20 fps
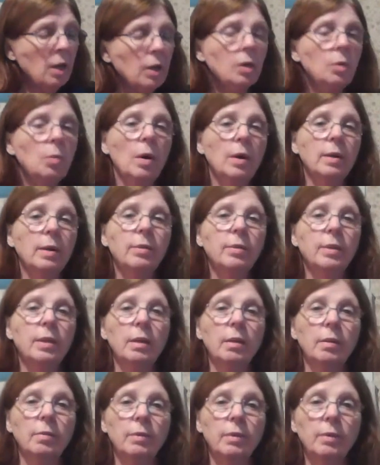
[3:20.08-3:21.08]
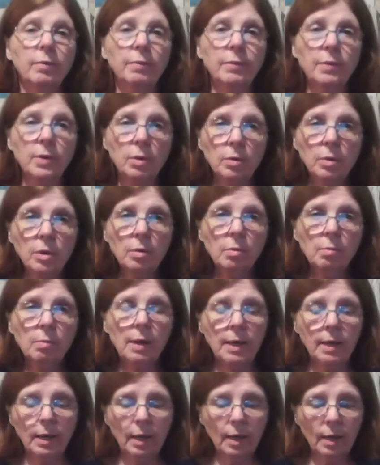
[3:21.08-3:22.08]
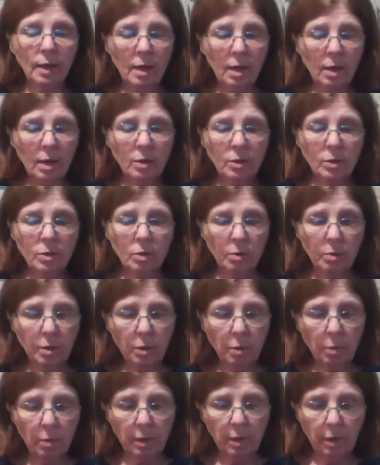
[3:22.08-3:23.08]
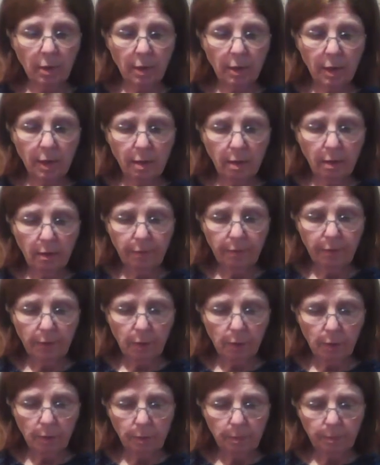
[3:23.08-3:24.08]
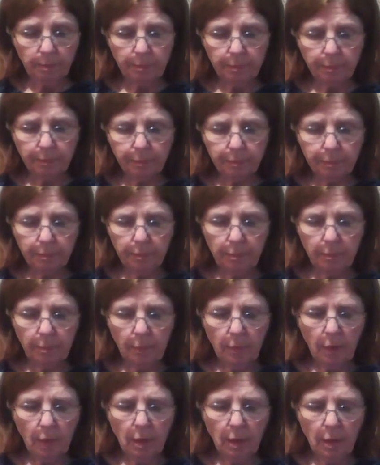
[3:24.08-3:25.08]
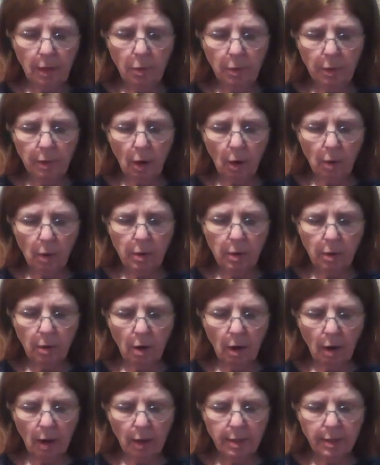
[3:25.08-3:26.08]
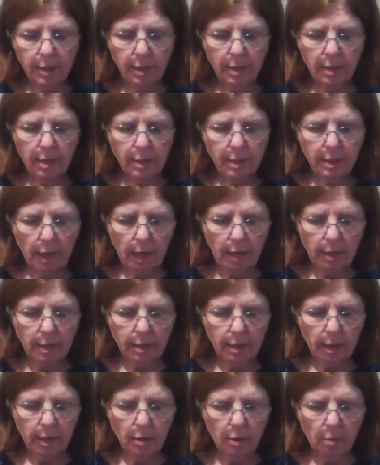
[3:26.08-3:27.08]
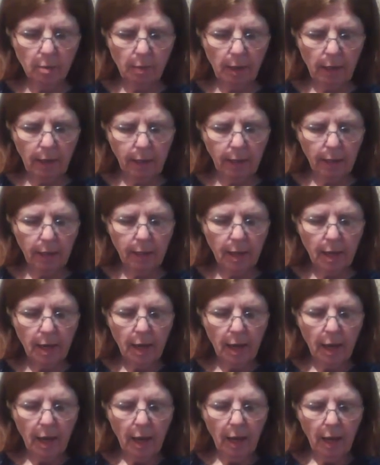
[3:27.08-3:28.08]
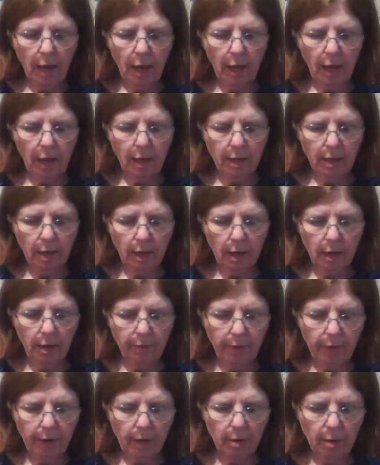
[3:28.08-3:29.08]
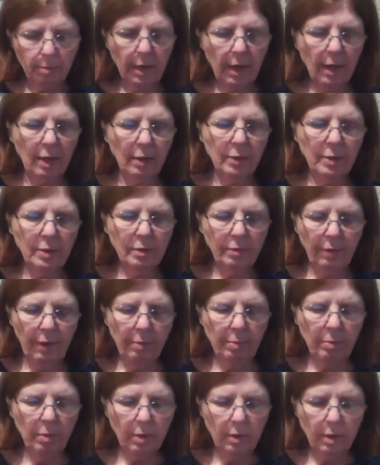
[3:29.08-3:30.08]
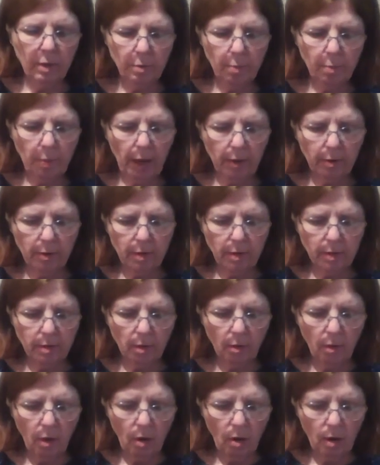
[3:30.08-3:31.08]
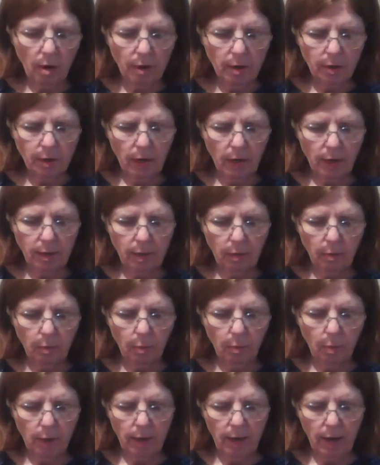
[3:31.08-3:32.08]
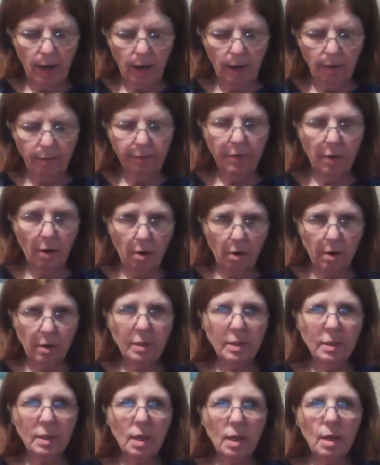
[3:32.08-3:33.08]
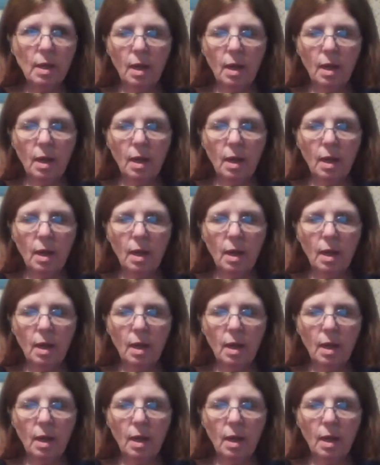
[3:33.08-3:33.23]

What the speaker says: You want to think of the view you're making, so you would look at the view, you would go across to the size that you're making, and if I come down, this pattern is a large, I need 1.5 yards